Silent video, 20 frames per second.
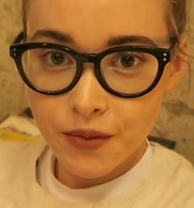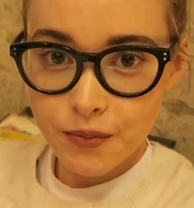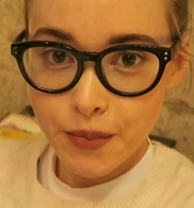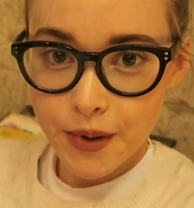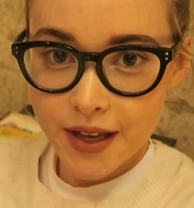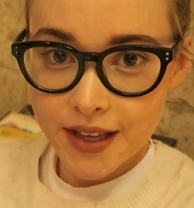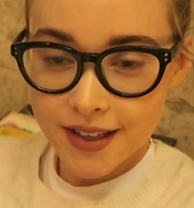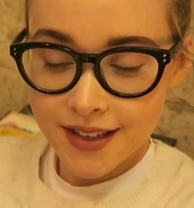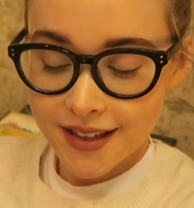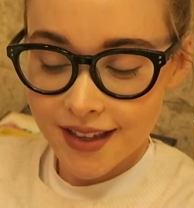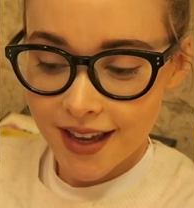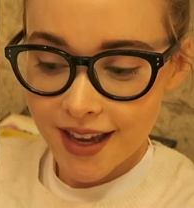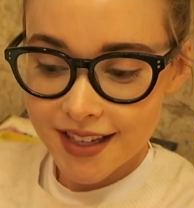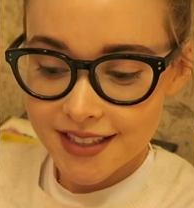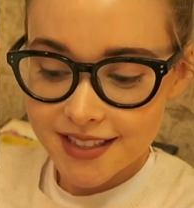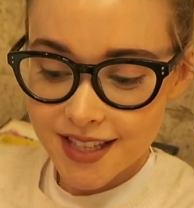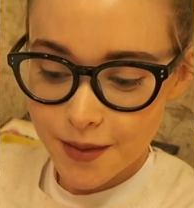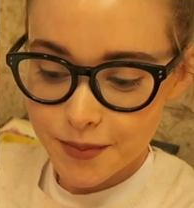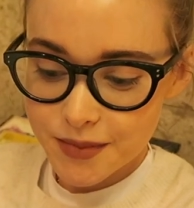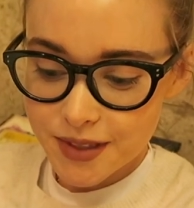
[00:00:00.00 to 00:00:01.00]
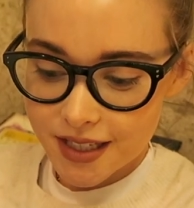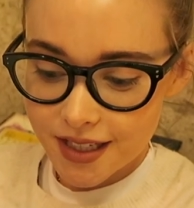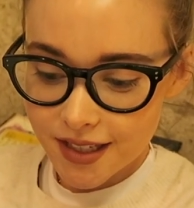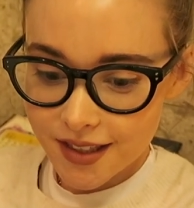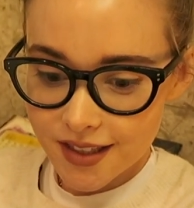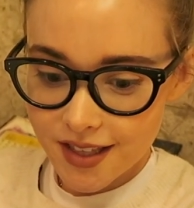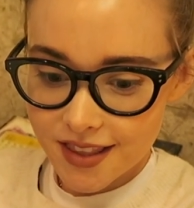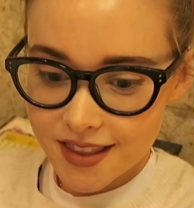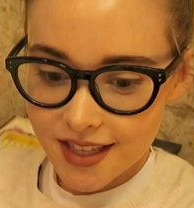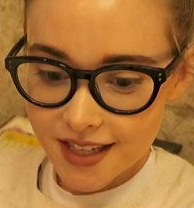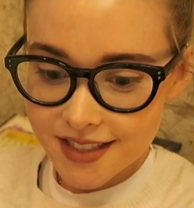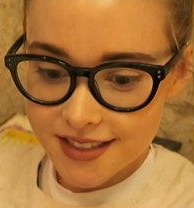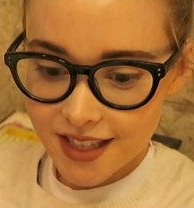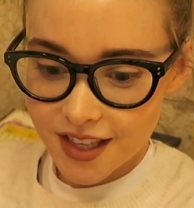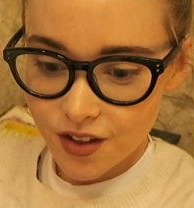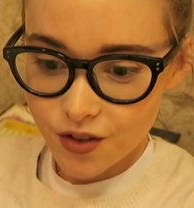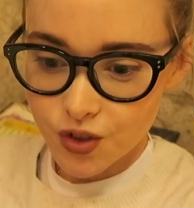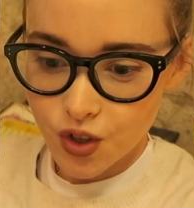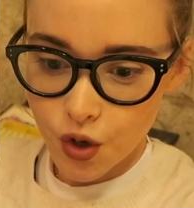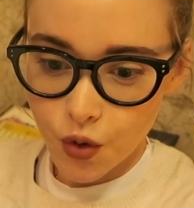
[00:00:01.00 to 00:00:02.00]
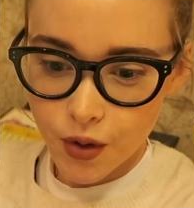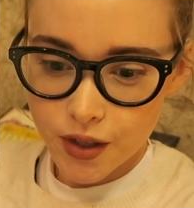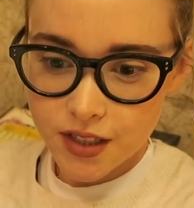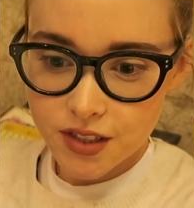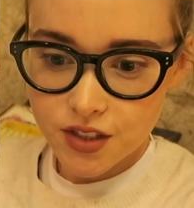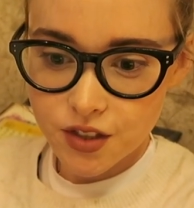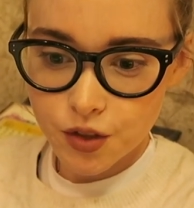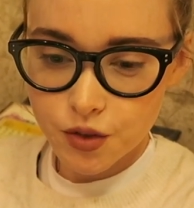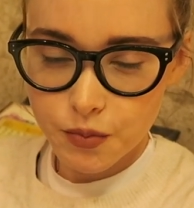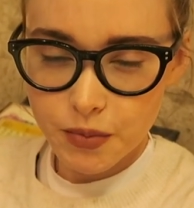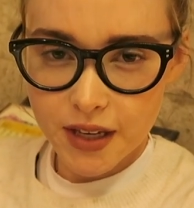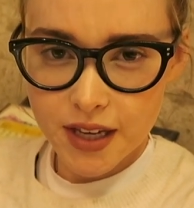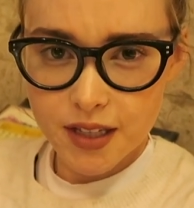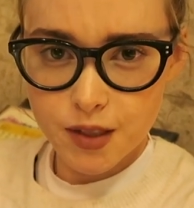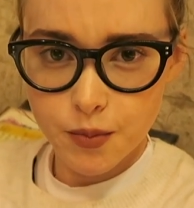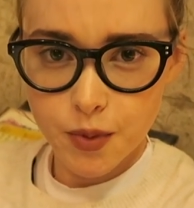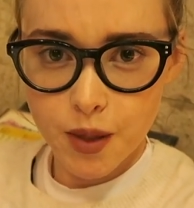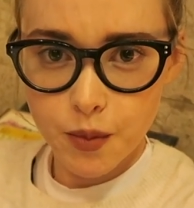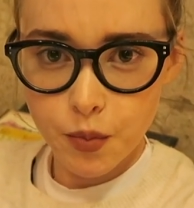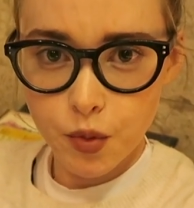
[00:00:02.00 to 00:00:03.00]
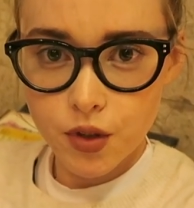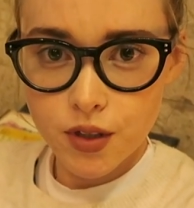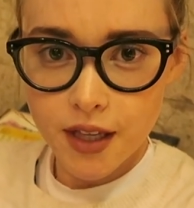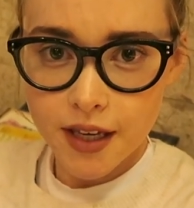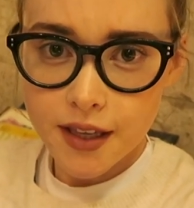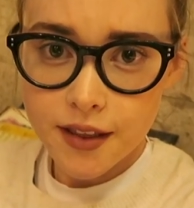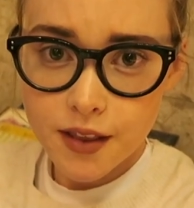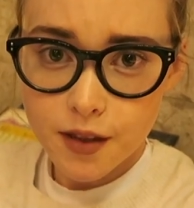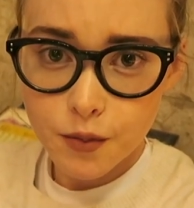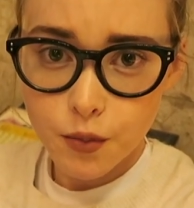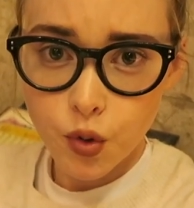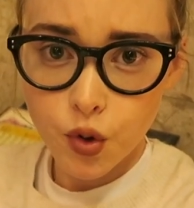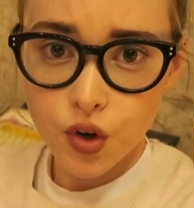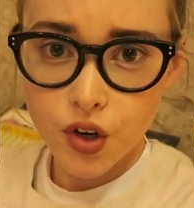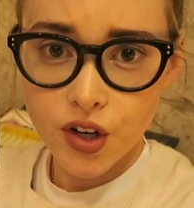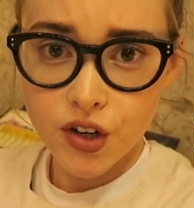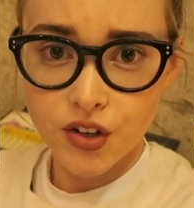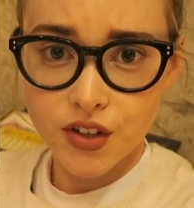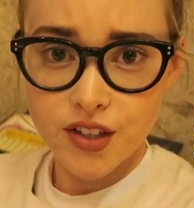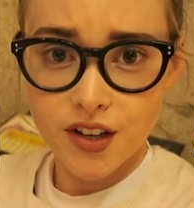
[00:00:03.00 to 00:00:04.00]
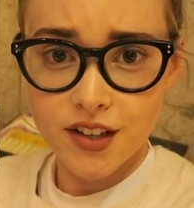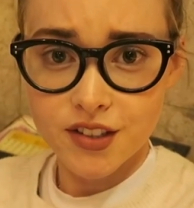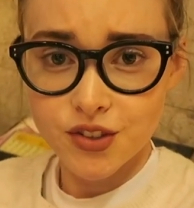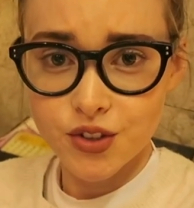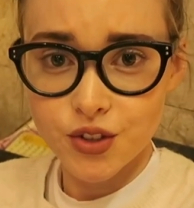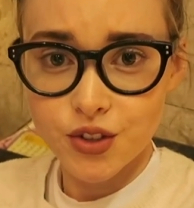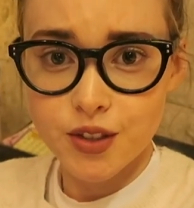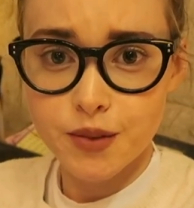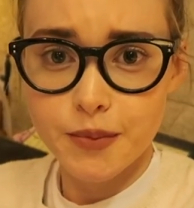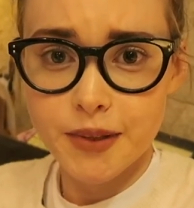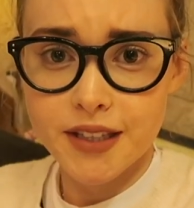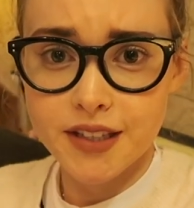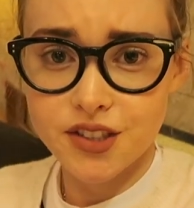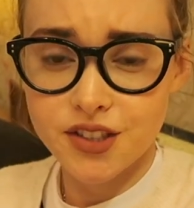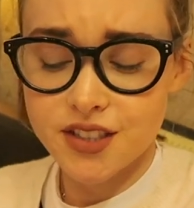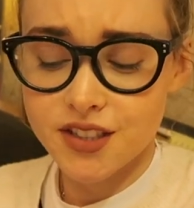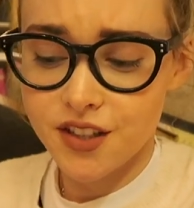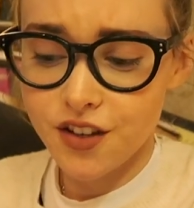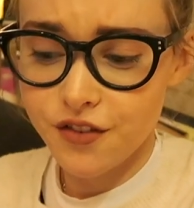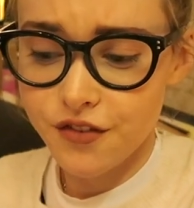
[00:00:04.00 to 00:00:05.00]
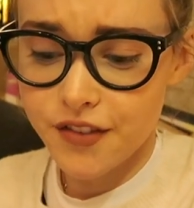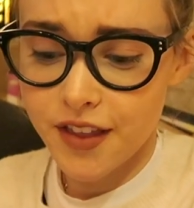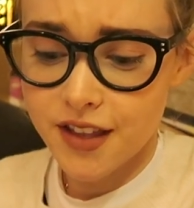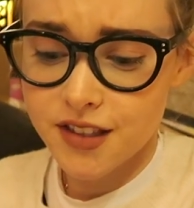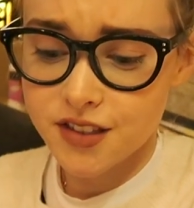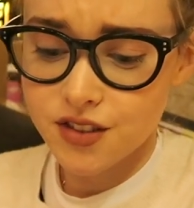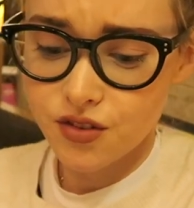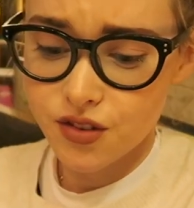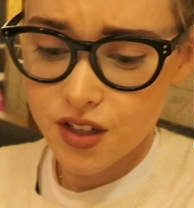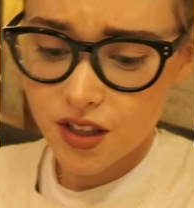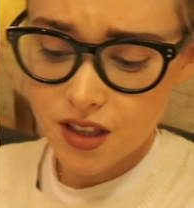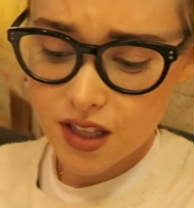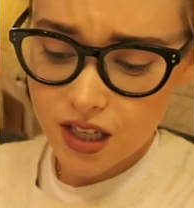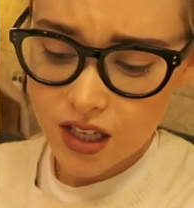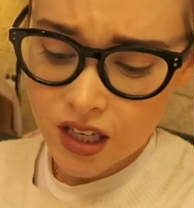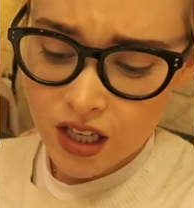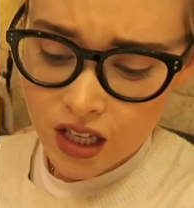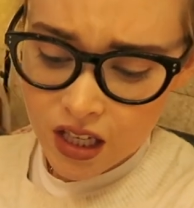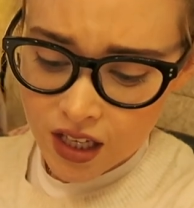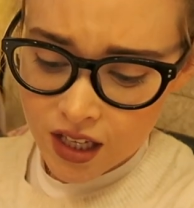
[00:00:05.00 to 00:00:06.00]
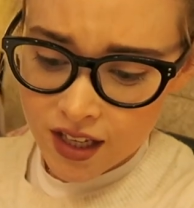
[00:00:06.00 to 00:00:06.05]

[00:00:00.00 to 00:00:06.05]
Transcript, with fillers: but accepting the things that you don't want to do because people like them more, or not truly being yourself, that sort of thing.